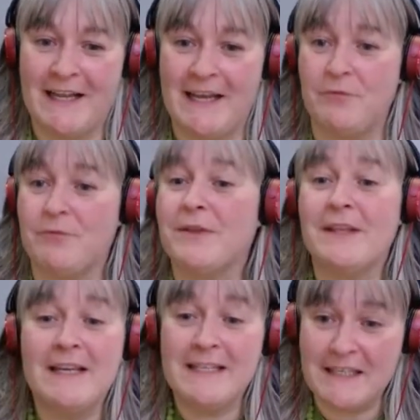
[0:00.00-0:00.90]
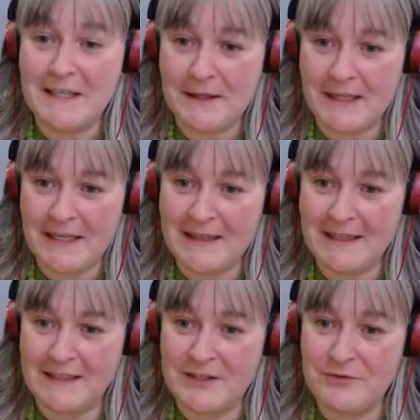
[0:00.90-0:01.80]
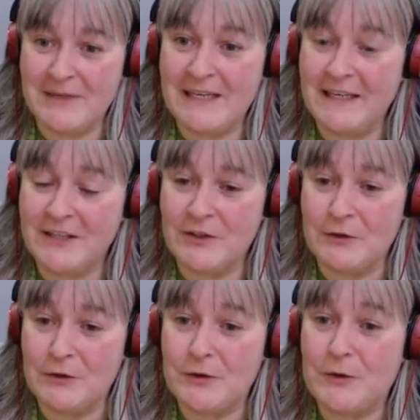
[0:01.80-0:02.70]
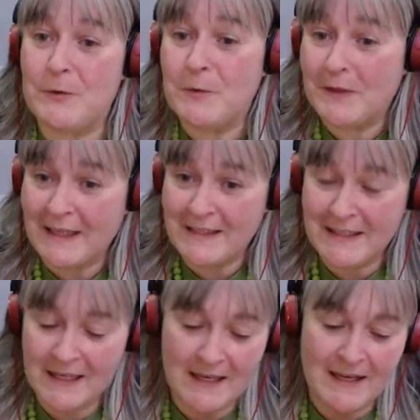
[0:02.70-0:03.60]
everything and anything that is related to that.